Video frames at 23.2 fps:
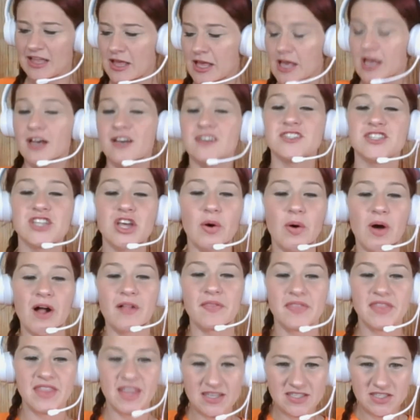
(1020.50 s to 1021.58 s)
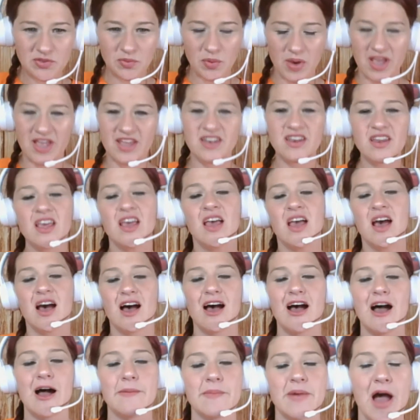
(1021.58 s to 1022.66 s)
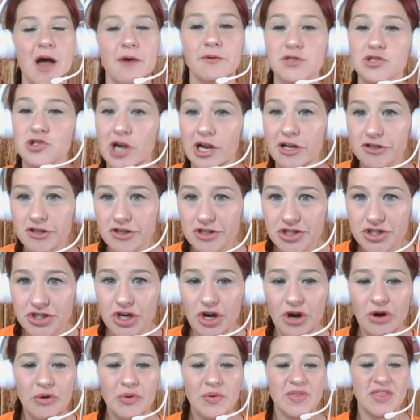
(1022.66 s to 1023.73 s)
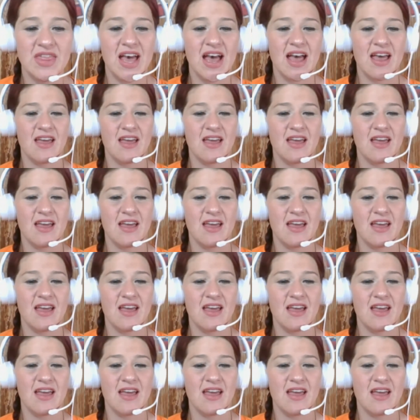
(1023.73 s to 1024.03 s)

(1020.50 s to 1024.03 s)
So on this one, I was trying to show that